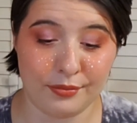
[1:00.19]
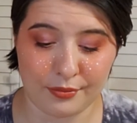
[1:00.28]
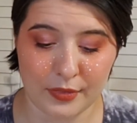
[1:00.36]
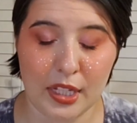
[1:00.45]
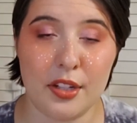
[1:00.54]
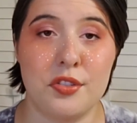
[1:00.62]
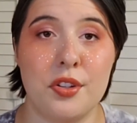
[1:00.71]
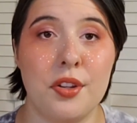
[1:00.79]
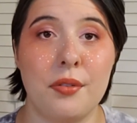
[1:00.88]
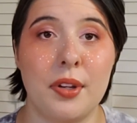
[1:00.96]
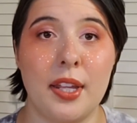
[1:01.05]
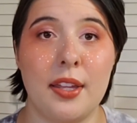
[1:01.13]
The
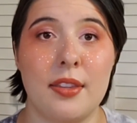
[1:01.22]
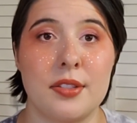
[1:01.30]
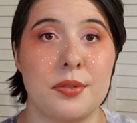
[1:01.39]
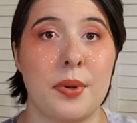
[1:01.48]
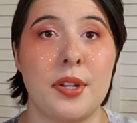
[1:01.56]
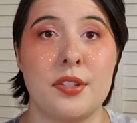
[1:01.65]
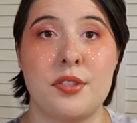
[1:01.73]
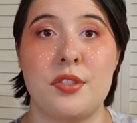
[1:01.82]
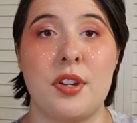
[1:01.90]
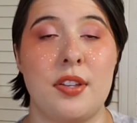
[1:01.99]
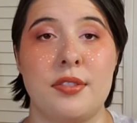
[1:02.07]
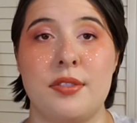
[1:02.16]
ingenuity in this one is
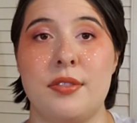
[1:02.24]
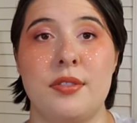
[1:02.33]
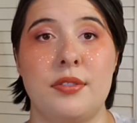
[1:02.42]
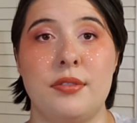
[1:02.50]
just